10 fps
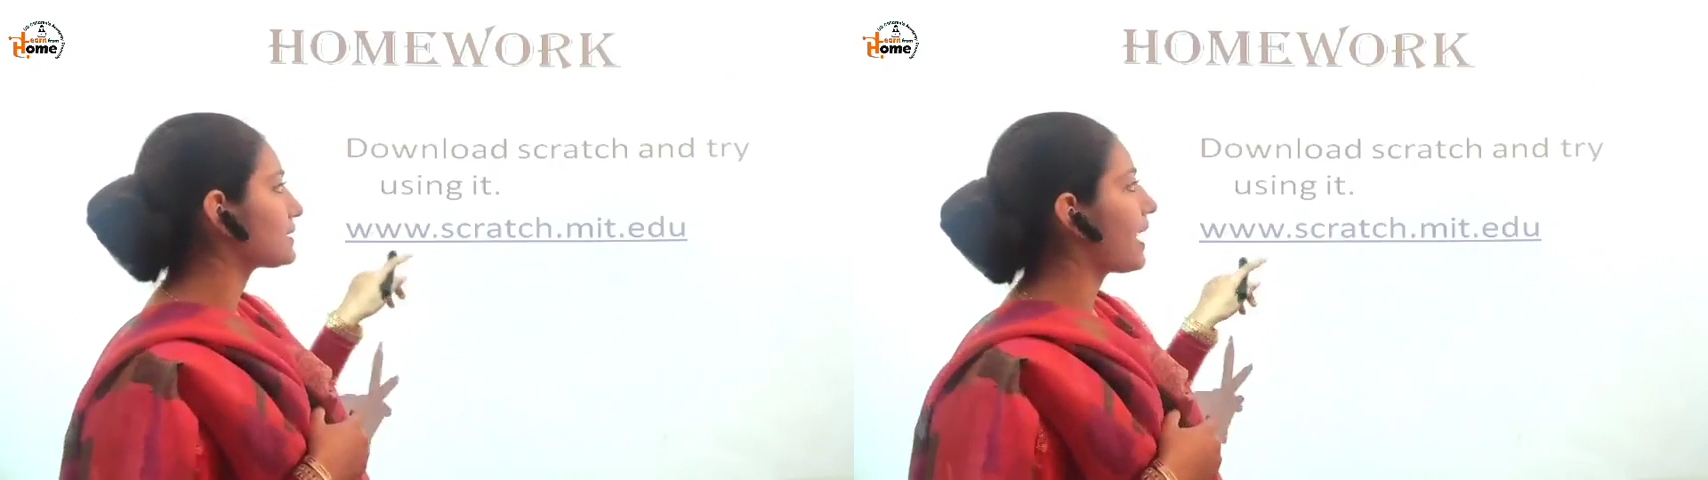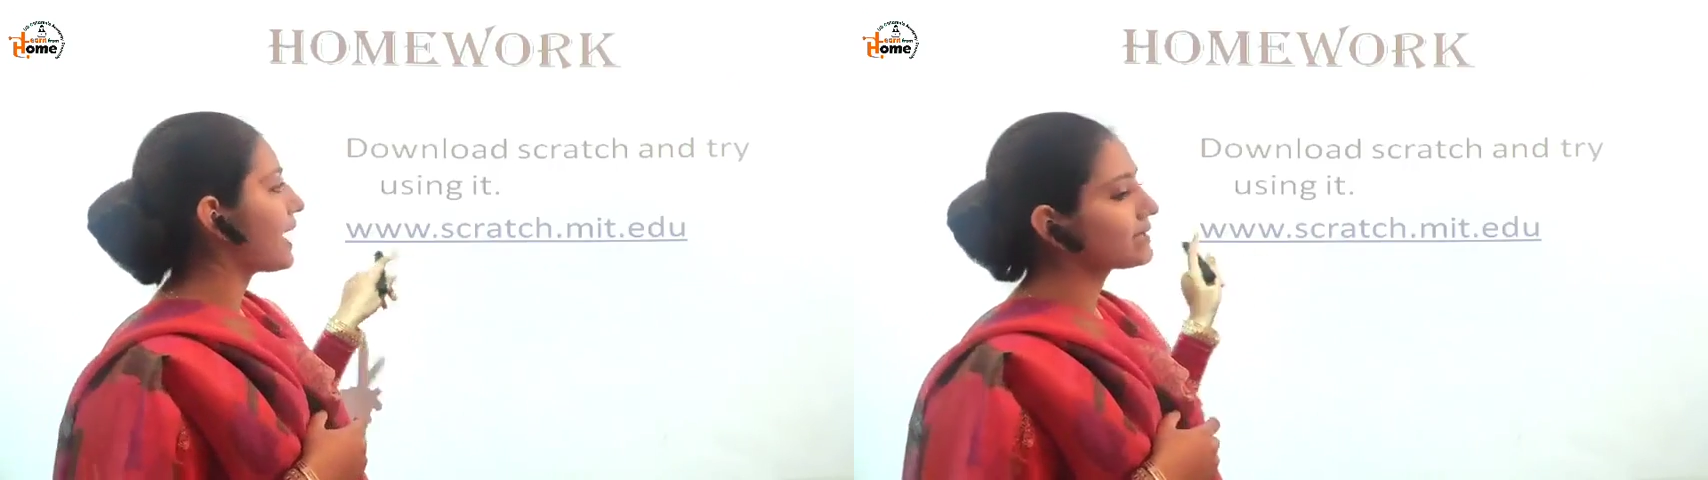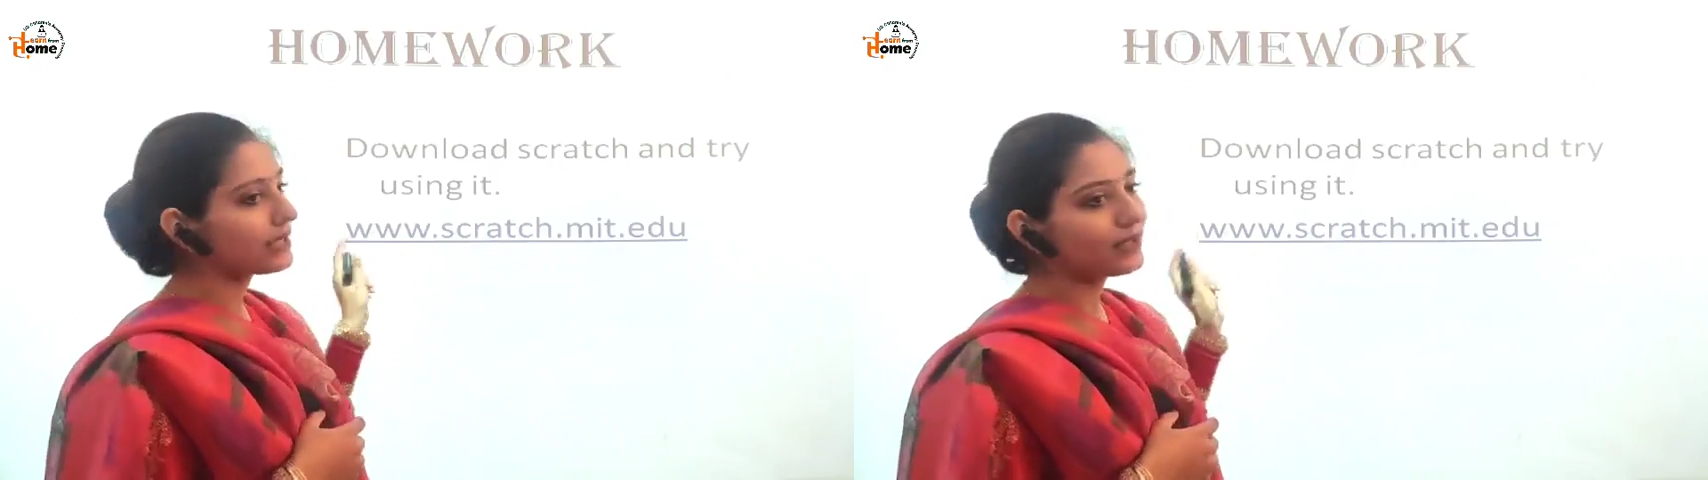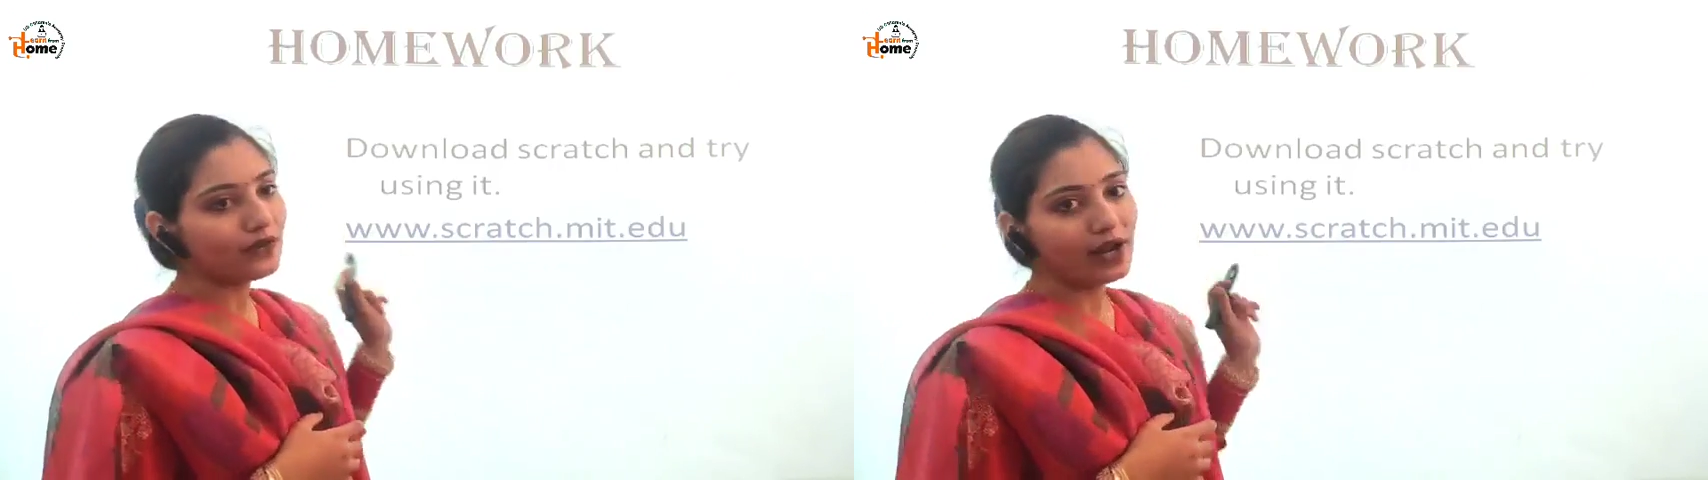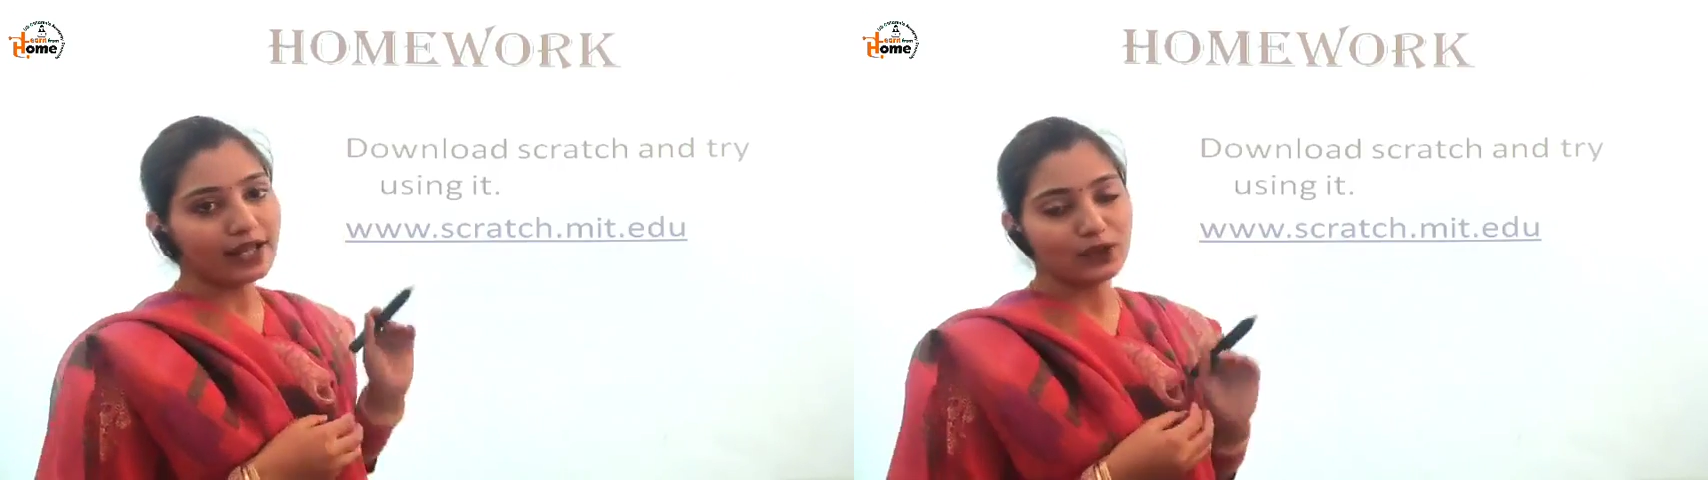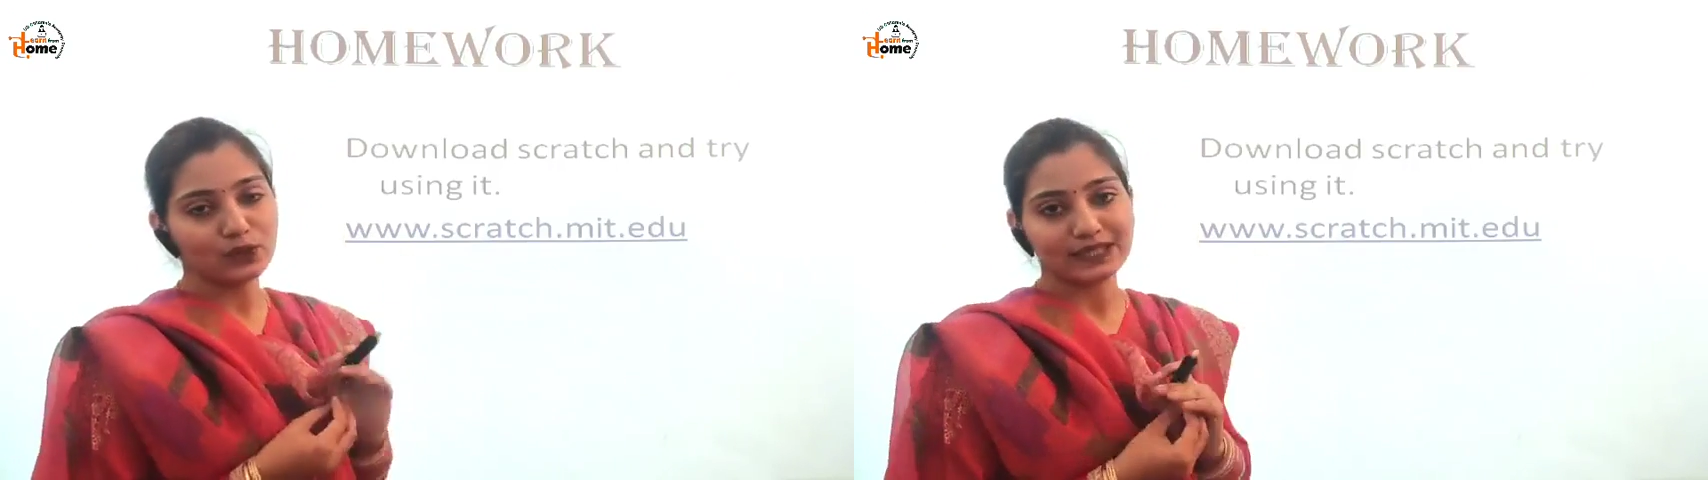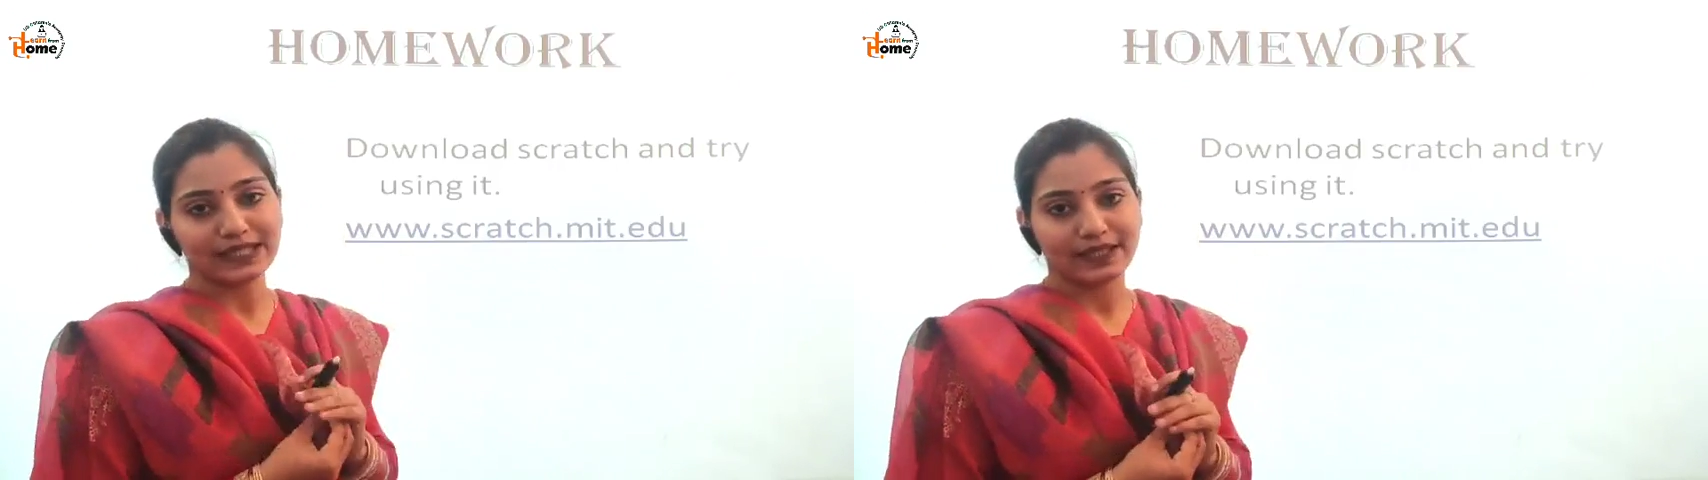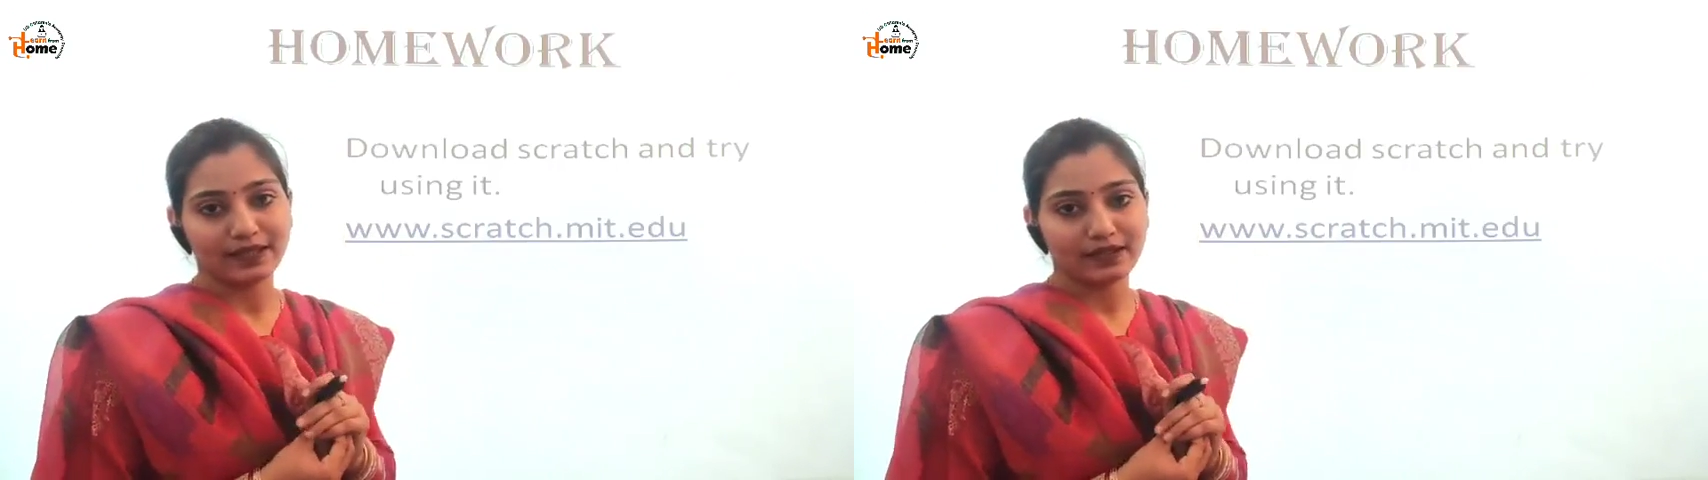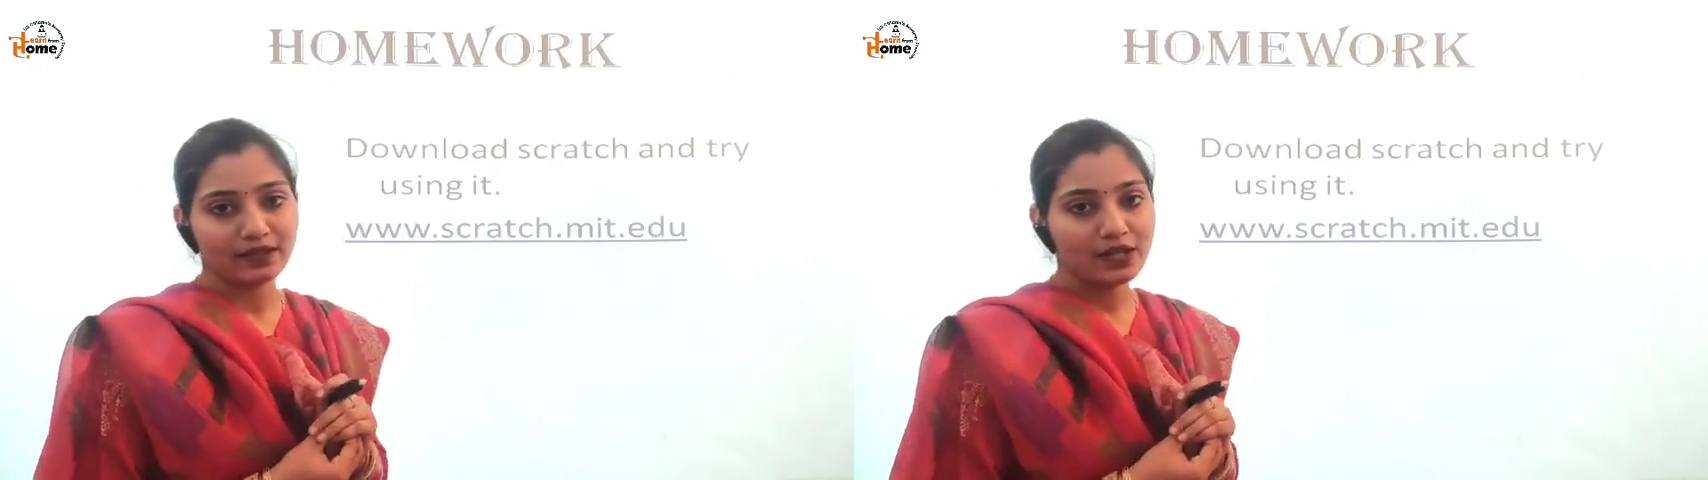Scratch and try using it.